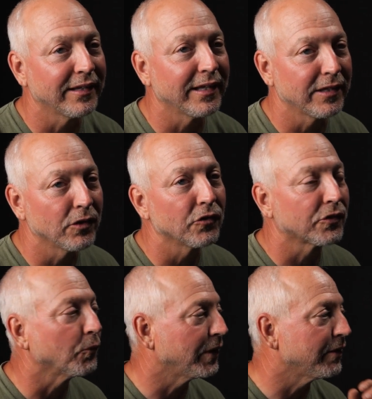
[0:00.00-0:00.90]
He used
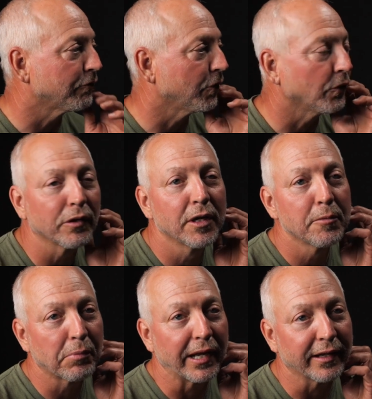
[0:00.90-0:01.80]
to, when he flew a
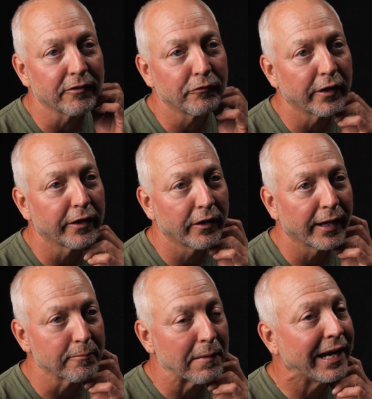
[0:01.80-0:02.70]
plane configured
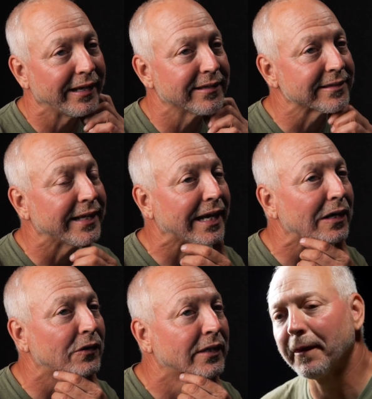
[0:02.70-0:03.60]
like mine is now,